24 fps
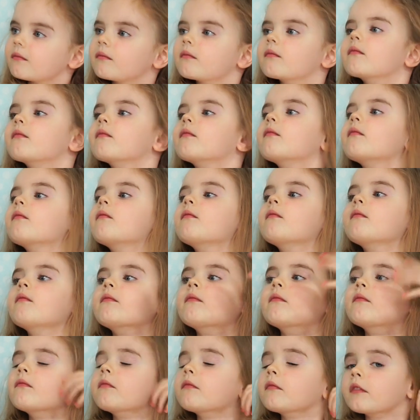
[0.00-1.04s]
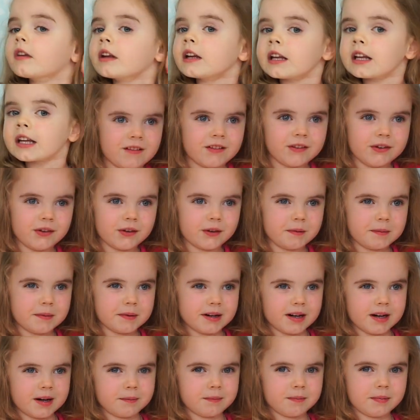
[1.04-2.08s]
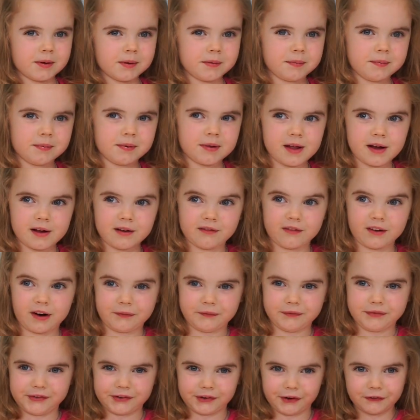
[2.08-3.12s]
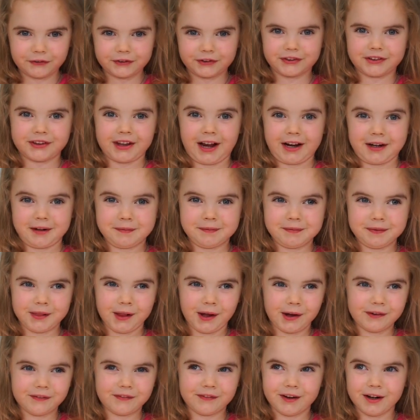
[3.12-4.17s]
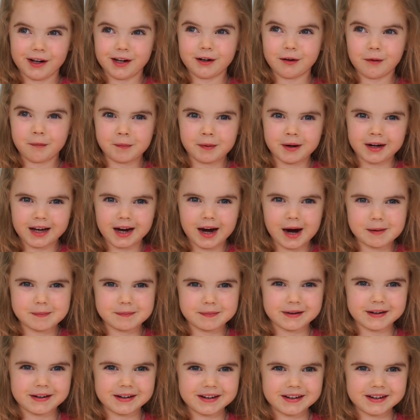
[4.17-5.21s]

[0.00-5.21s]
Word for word: Should we open it up? Let's open up the playpen. I'm so excited. Playpen, open up.